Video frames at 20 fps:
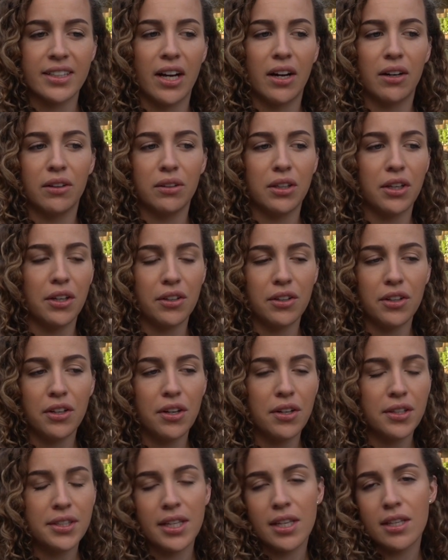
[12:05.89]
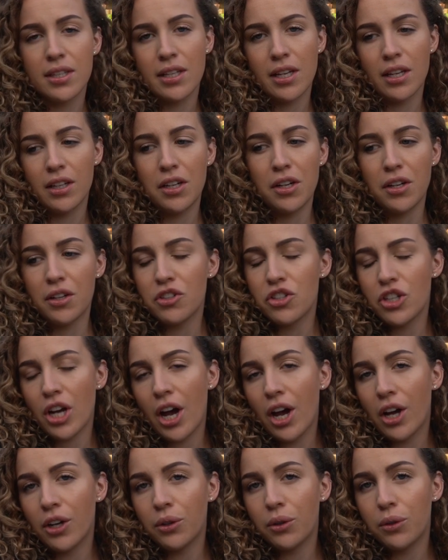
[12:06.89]
Now you can use this, you can
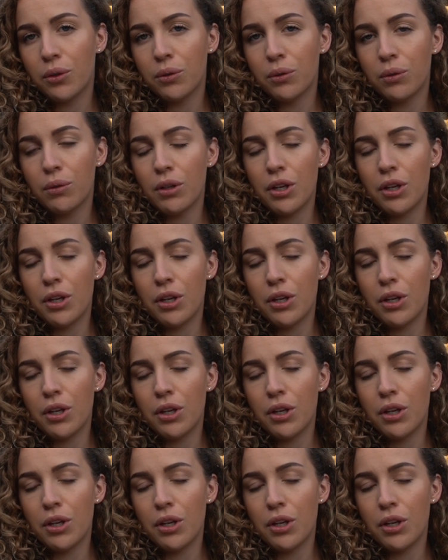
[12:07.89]
journal,